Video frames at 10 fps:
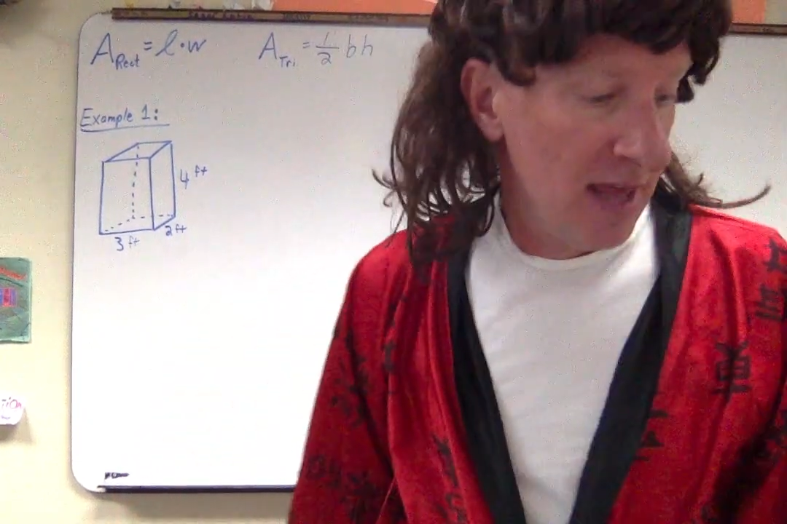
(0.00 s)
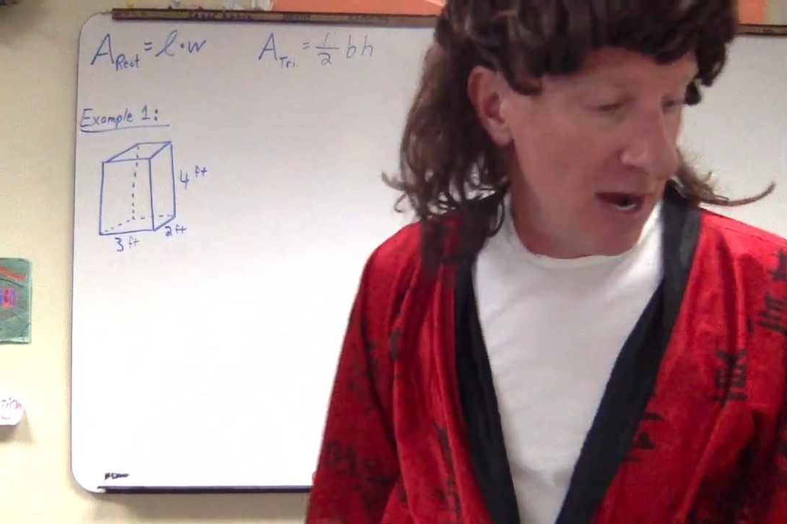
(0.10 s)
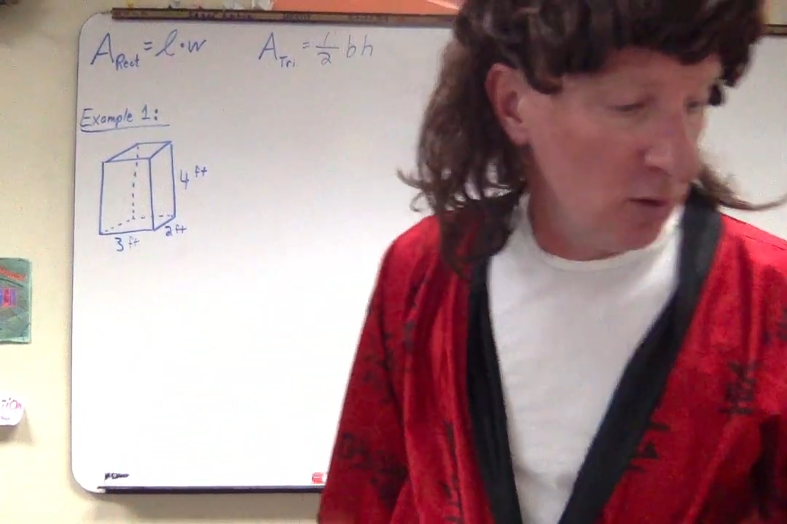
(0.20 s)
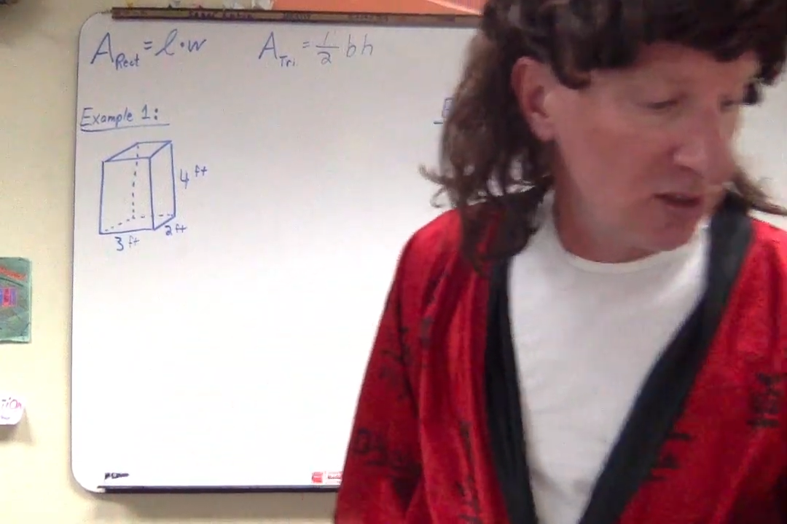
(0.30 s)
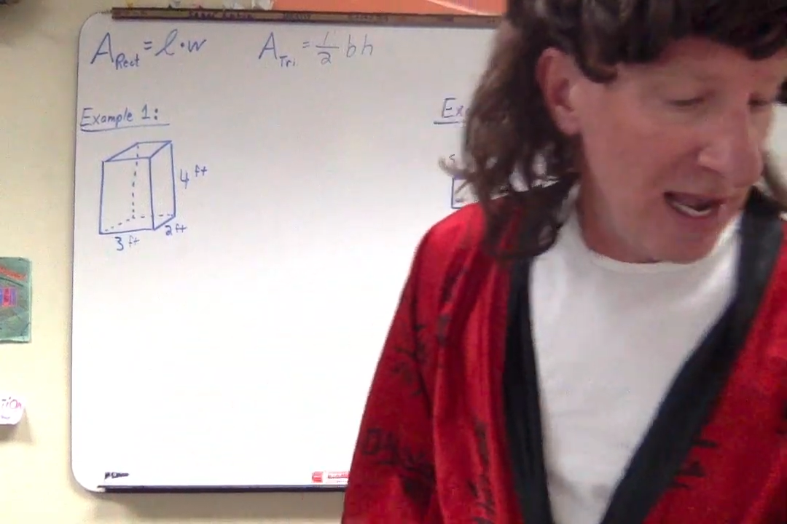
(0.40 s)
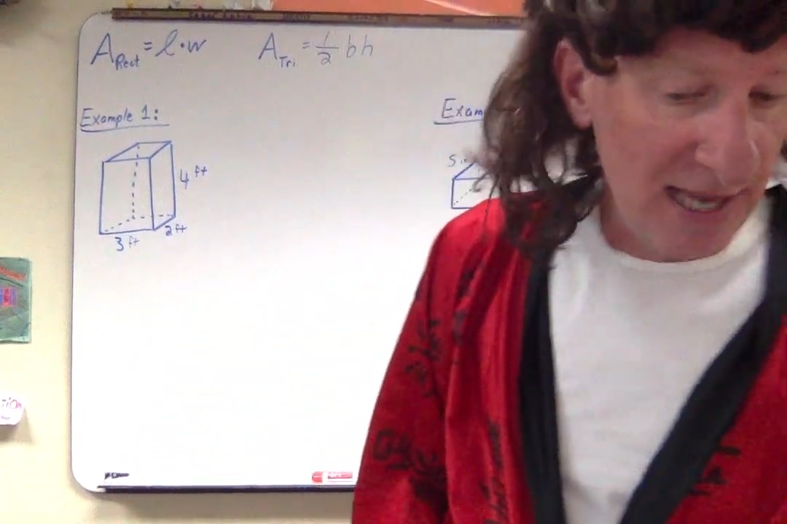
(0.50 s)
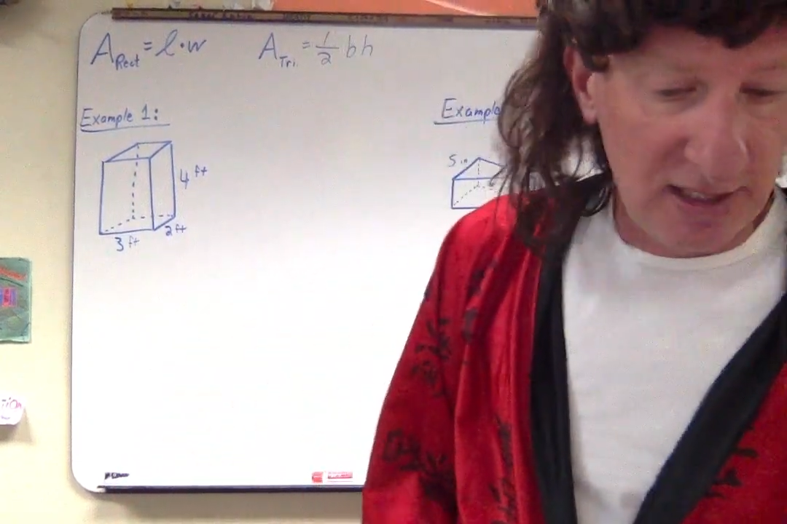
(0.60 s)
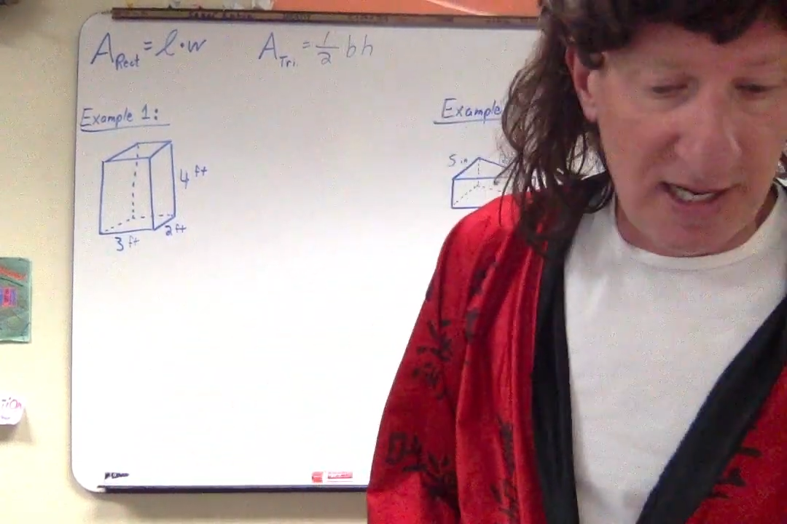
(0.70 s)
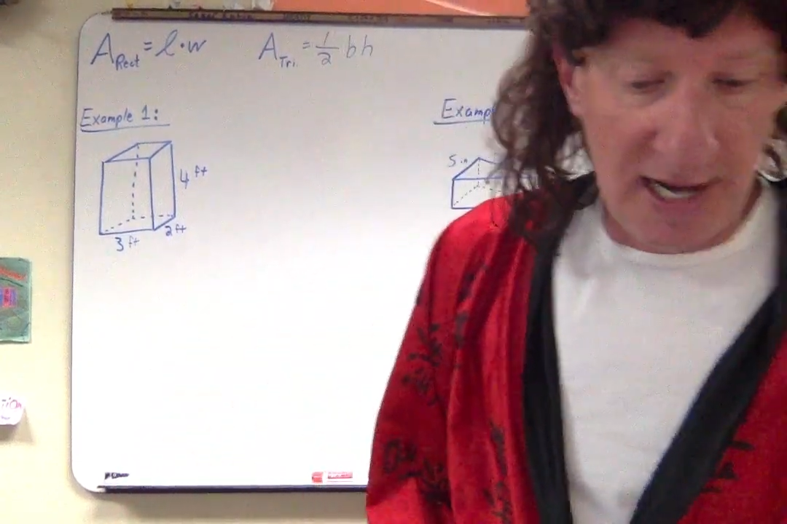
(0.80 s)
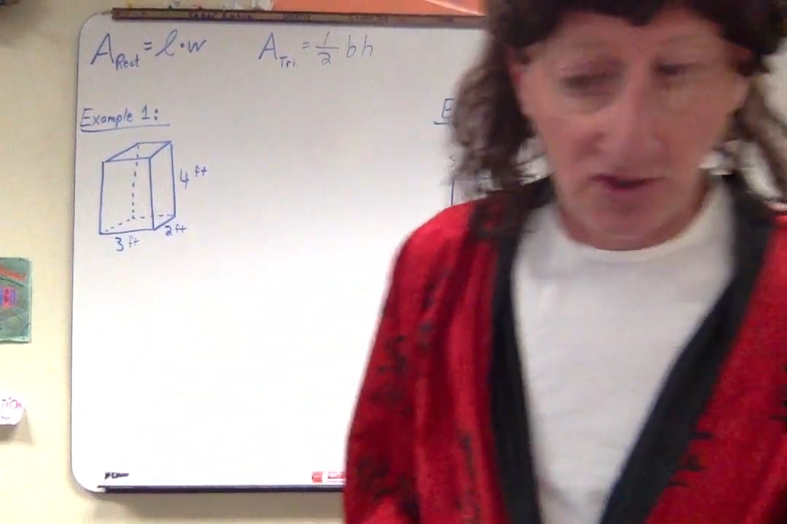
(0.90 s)
That was last
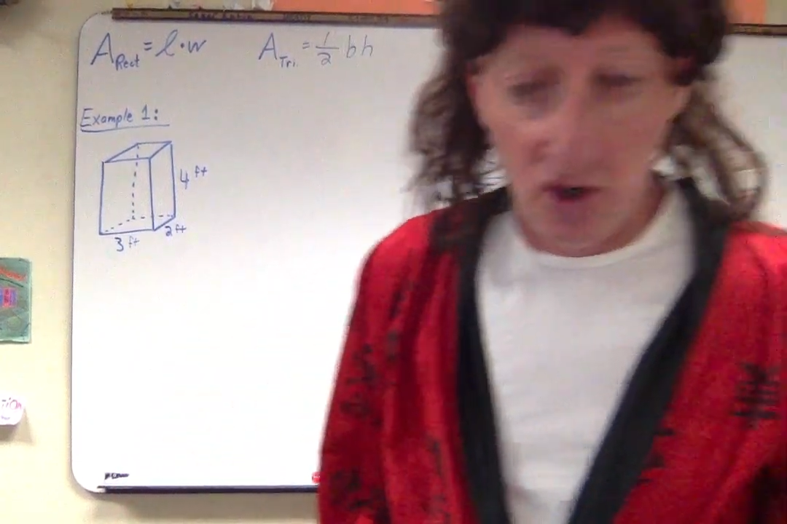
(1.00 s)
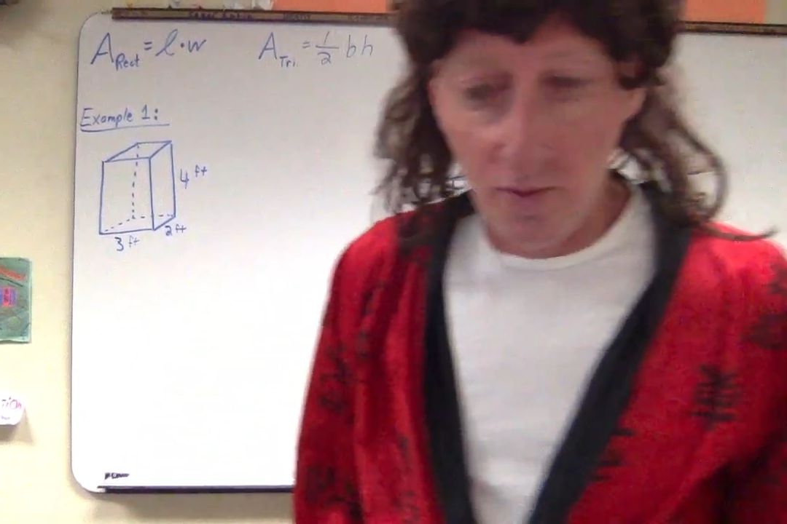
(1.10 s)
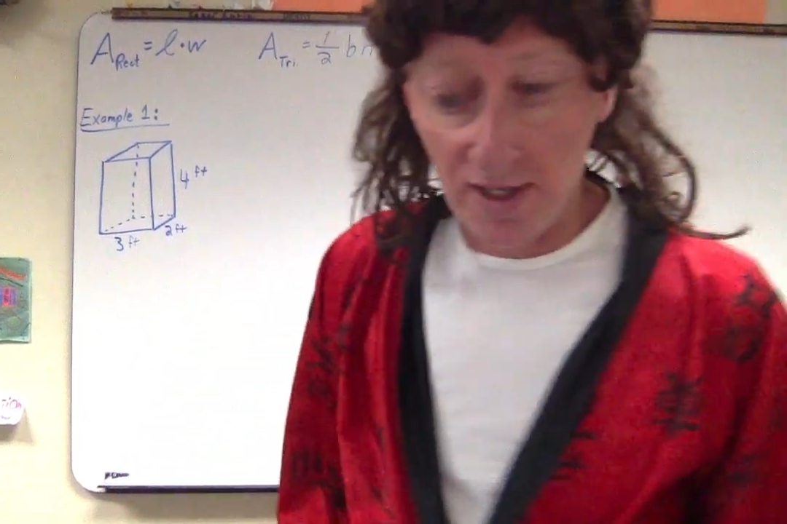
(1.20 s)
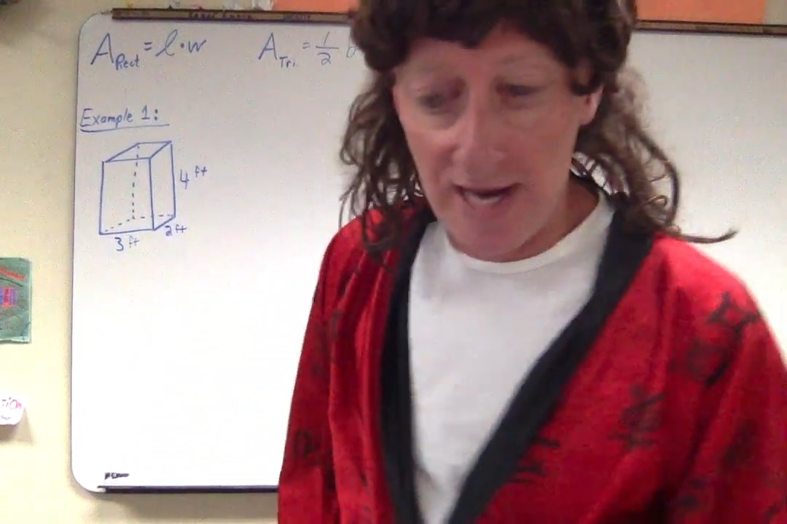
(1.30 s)
night's homework.